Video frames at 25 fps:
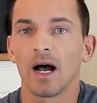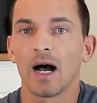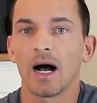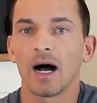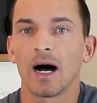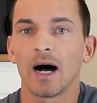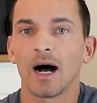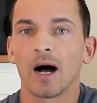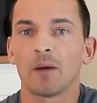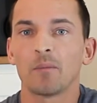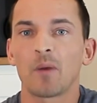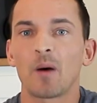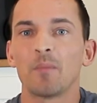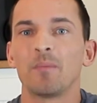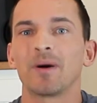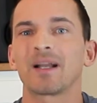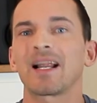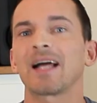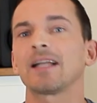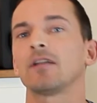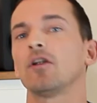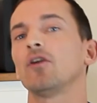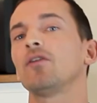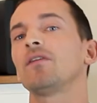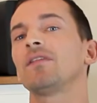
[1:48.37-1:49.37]
Um, but
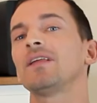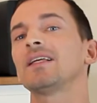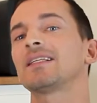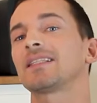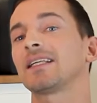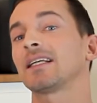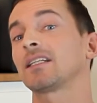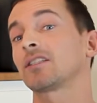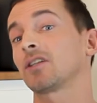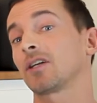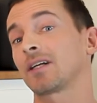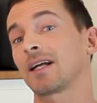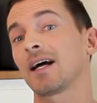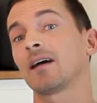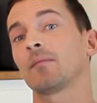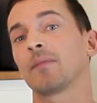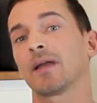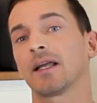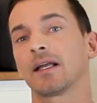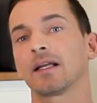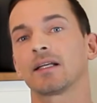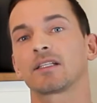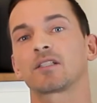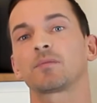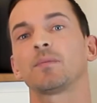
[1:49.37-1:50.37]
I know these things are
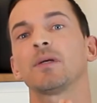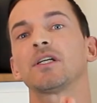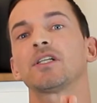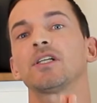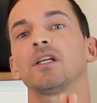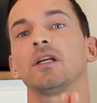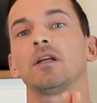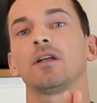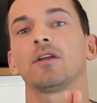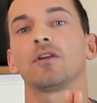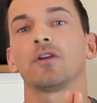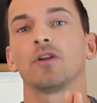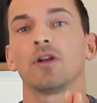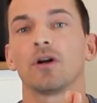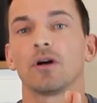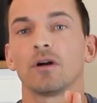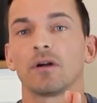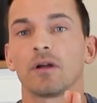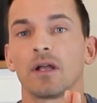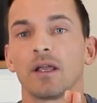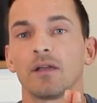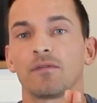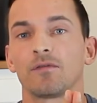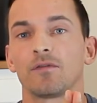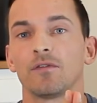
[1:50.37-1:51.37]
coming, especially you
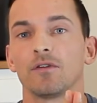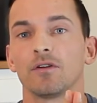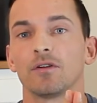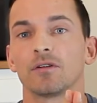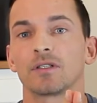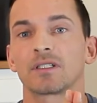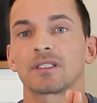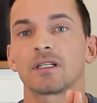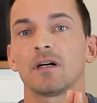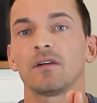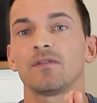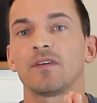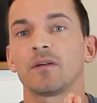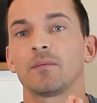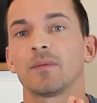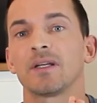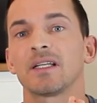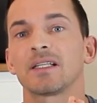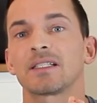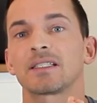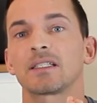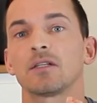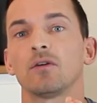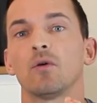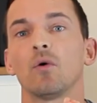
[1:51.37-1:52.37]
know if you
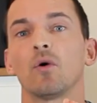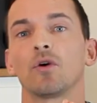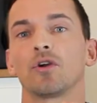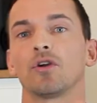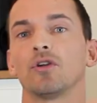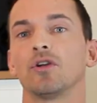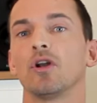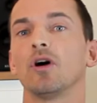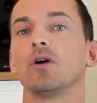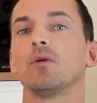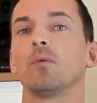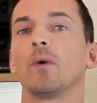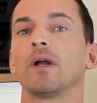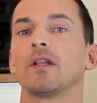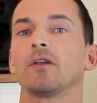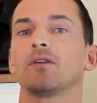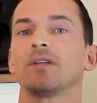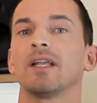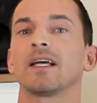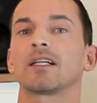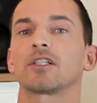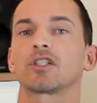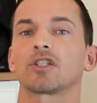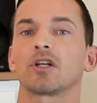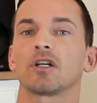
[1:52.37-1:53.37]
self-administer or you know when your
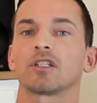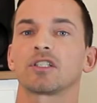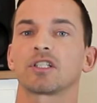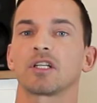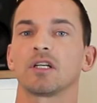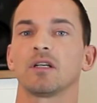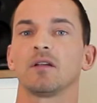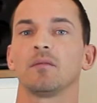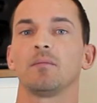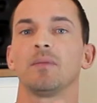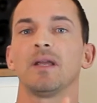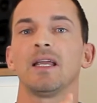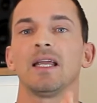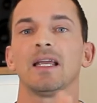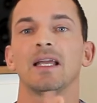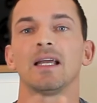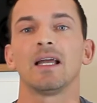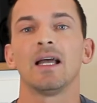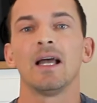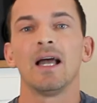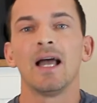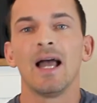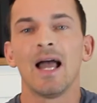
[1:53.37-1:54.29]
next shot's going to be,